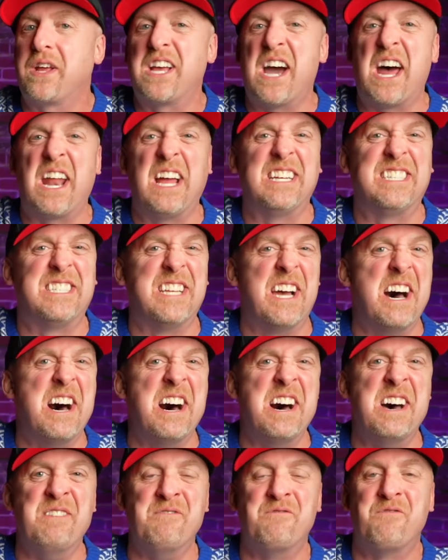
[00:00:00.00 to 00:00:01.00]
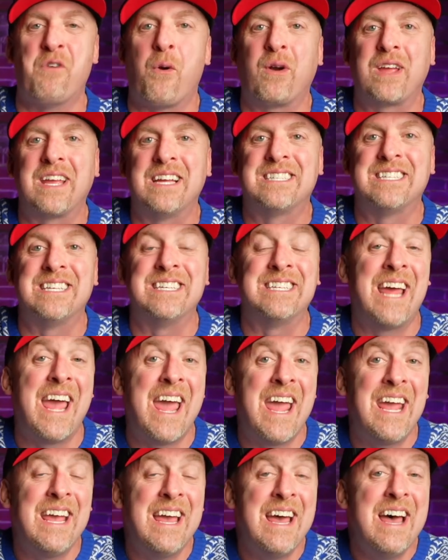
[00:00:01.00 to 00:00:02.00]
Got a ton for you
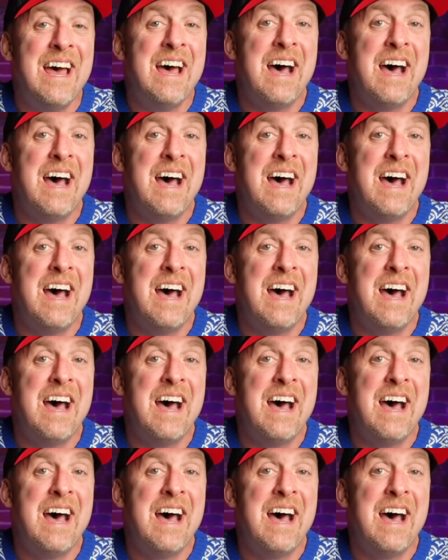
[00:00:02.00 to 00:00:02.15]
today.